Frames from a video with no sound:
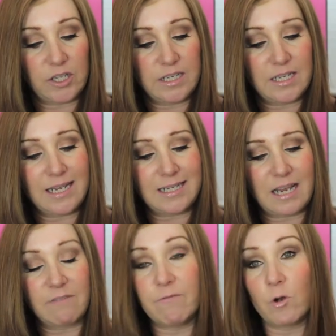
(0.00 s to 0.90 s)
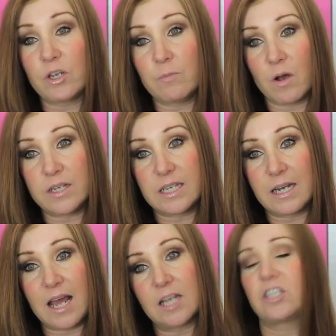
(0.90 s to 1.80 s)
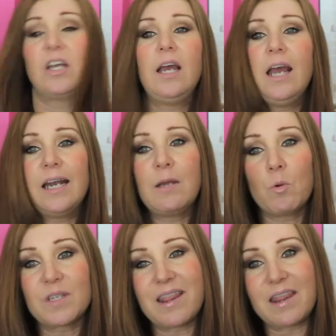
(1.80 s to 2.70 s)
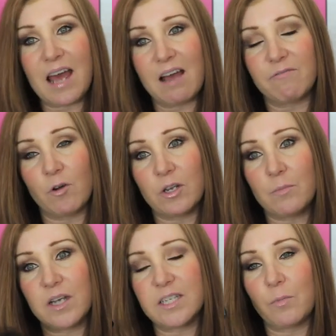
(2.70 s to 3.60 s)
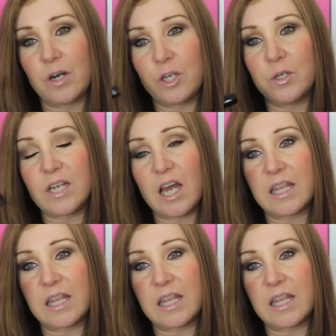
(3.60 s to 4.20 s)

This is a volumizing lash, and it wasn't that volumizing when I used it.